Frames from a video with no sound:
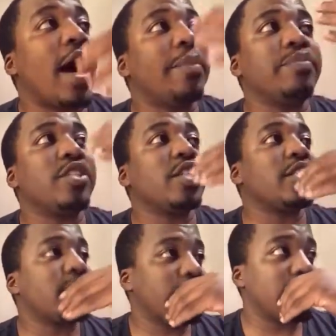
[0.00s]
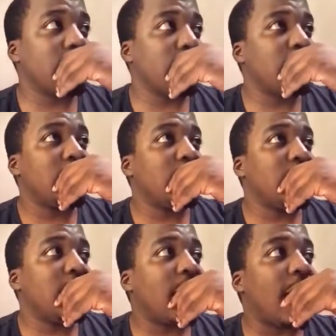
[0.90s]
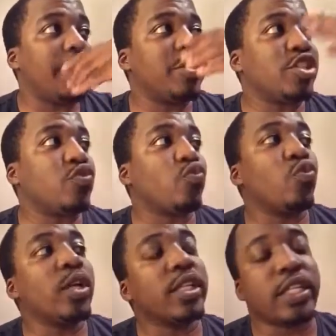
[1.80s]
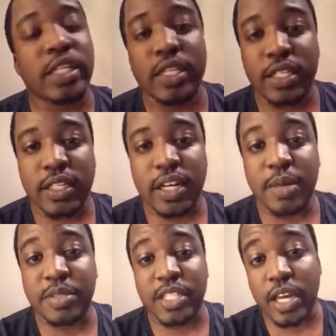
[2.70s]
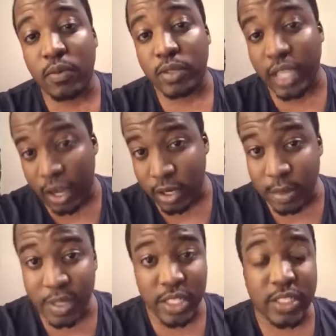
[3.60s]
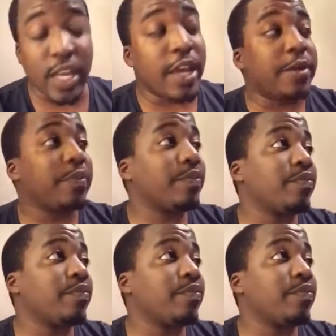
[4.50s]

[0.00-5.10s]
I'm just really upset with the outcome of this game.